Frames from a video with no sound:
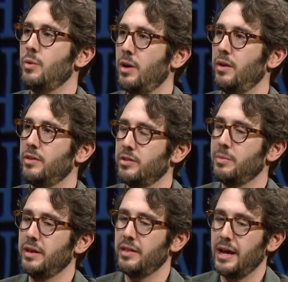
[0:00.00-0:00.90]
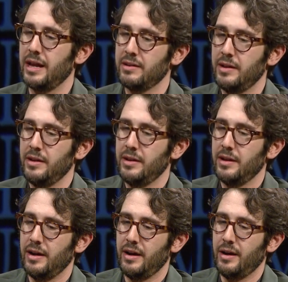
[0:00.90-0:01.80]
well and something that
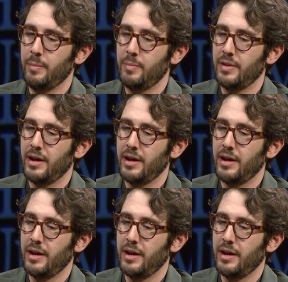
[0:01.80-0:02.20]
um,